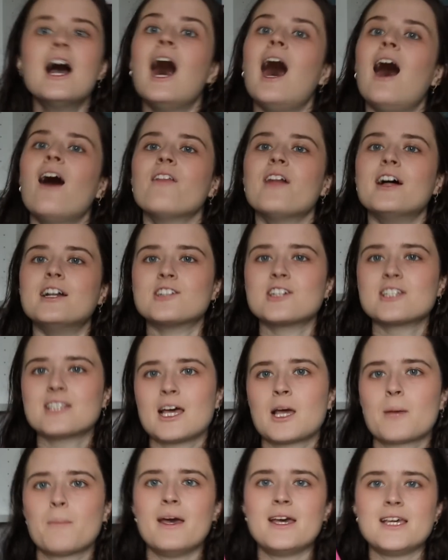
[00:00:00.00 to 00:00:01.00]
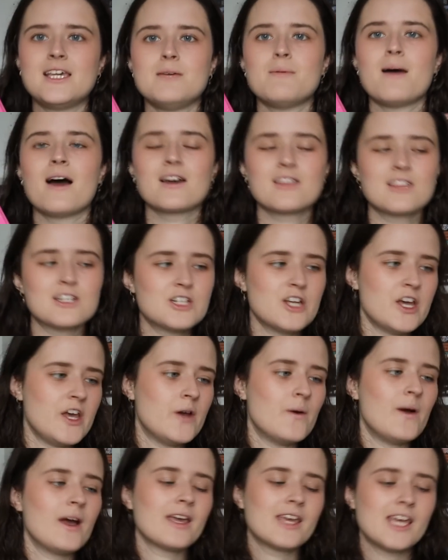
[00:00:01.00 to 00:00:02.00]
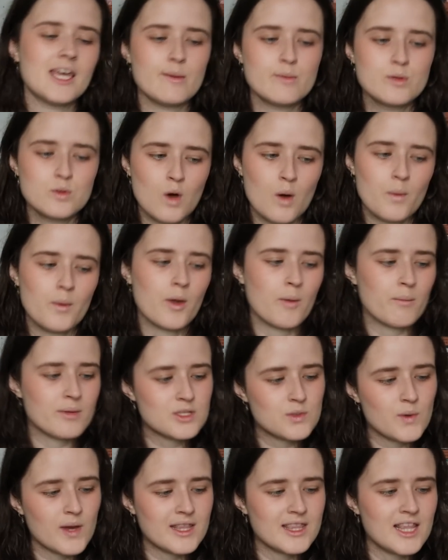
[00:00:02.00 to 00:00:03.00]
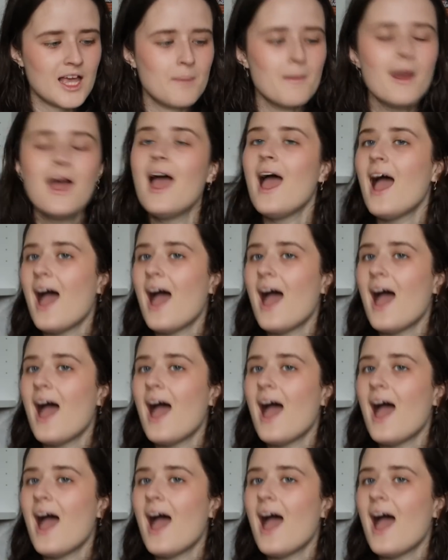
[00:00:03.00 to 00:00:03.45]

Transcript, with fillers: I'll then just like piggyback the two and keep swapping between them